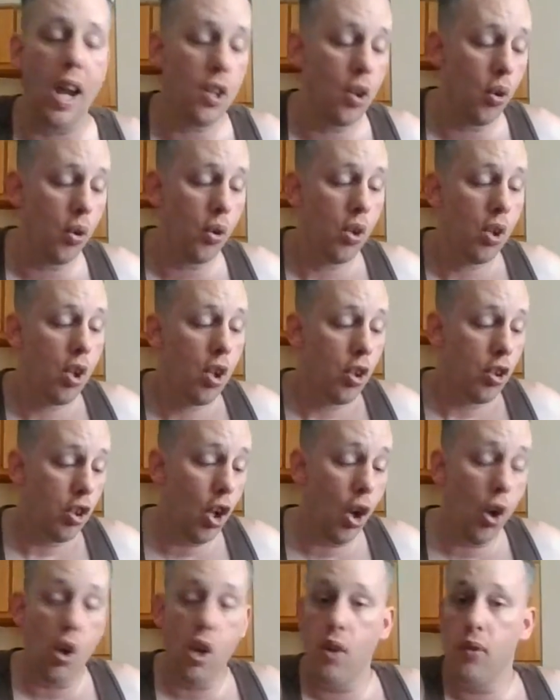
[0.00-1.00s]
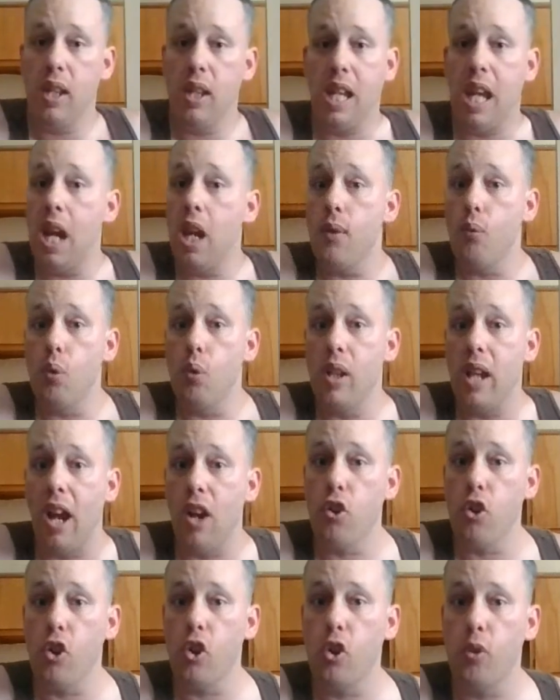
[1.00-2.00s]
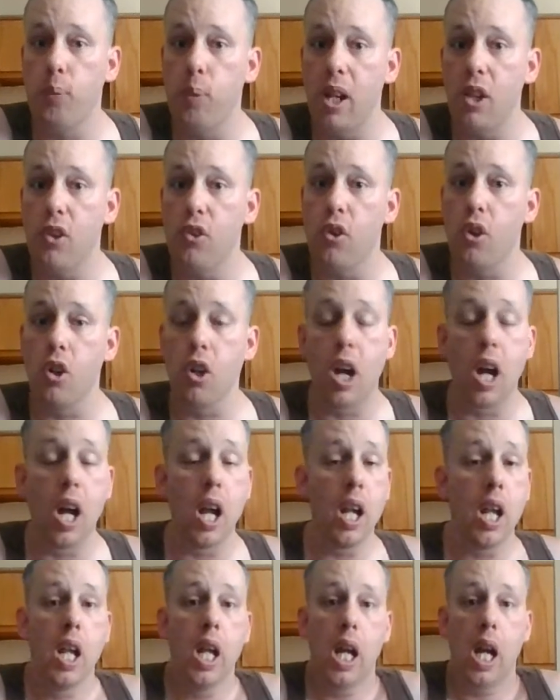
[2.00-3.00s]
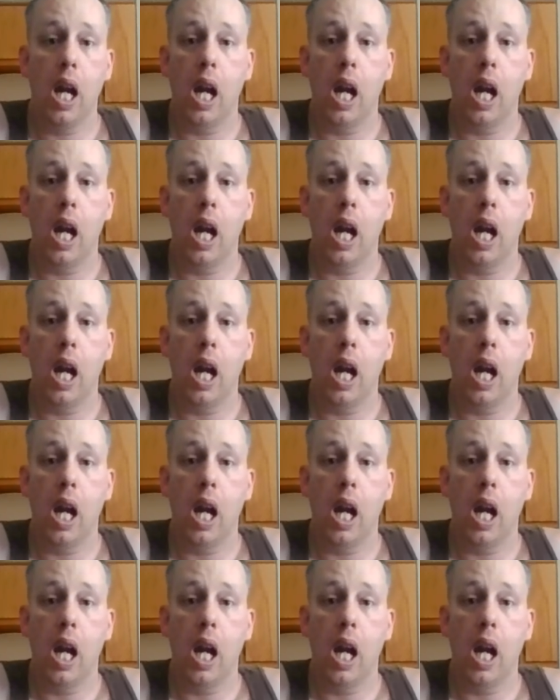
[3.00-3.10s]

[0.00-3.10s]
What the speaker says: I don't know if the game really actually explains it or not.